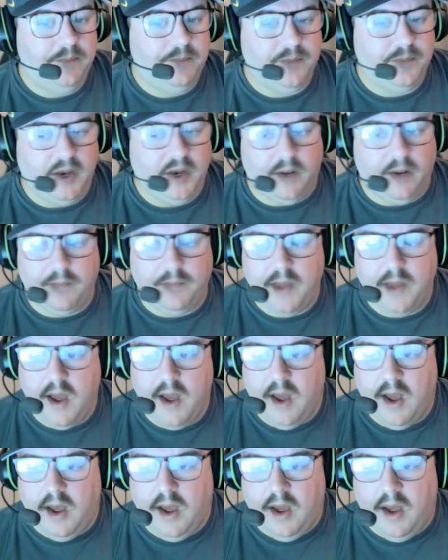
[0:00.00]
you know,
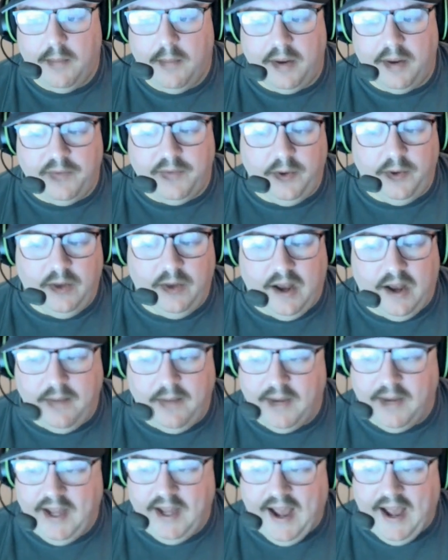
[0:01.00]
but if
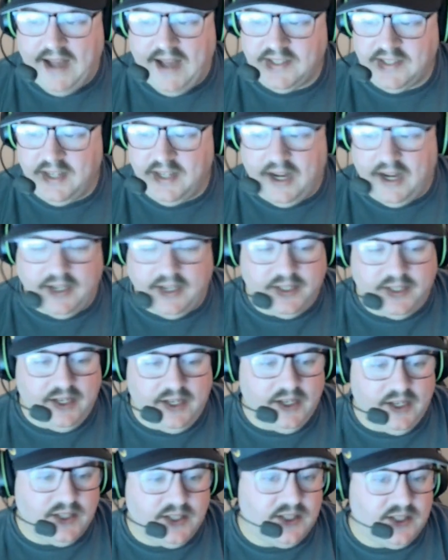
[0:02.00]
anybody has any
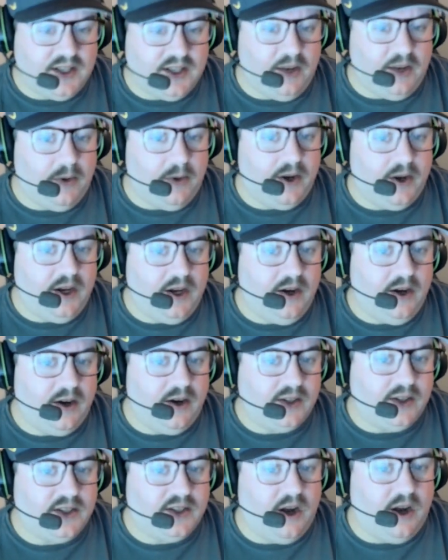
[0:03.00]
ideas that they want to hear
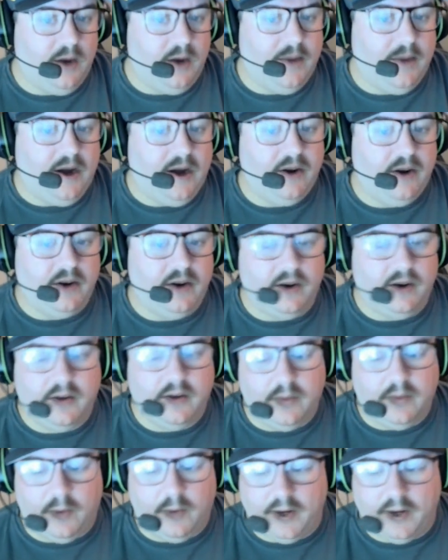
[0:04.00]
us talk about
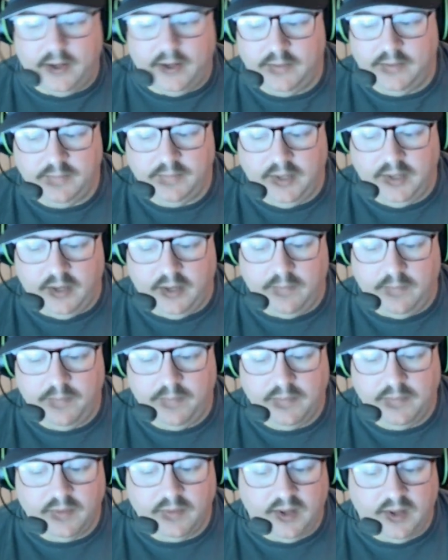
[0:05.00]
or want to, you know,
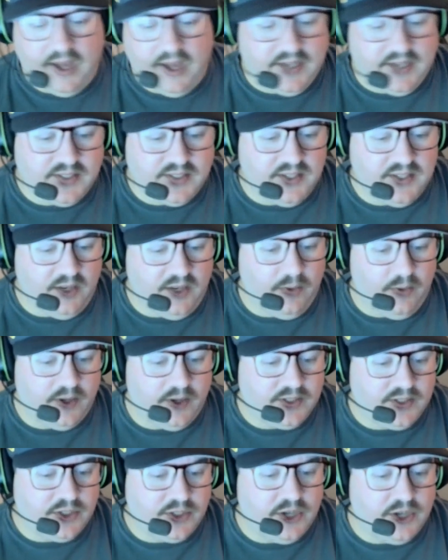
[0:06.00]
guests that you want
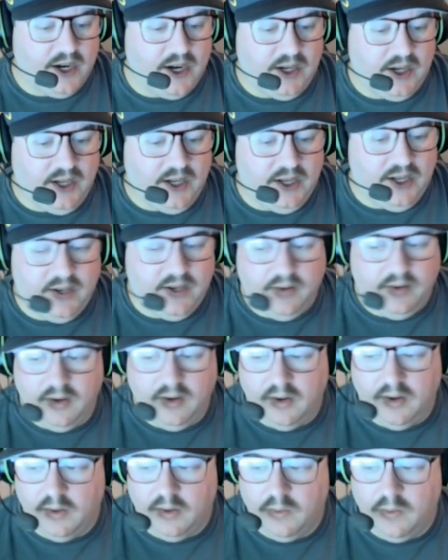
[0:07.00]
us to try to get,
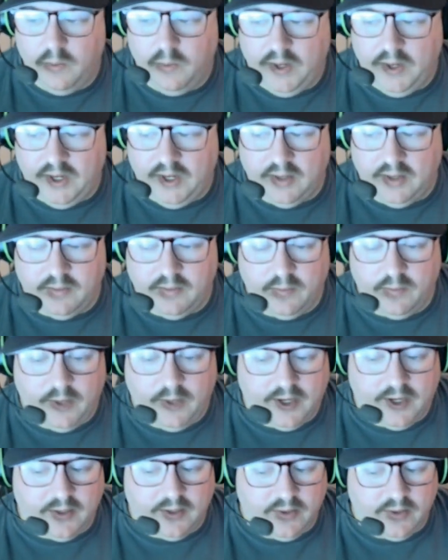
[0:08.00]
we
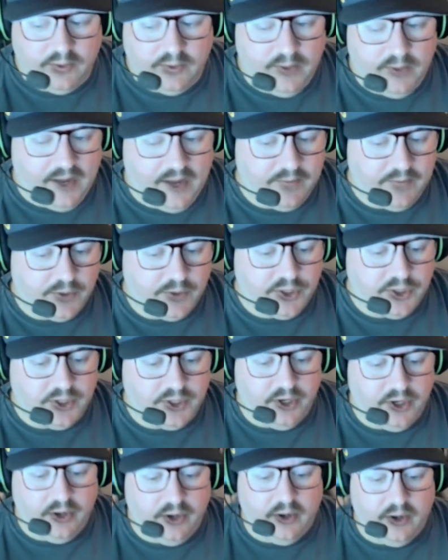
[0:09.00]
can do that for
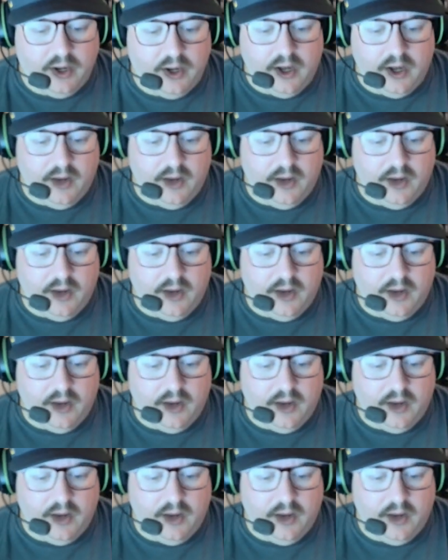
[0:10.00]
sure.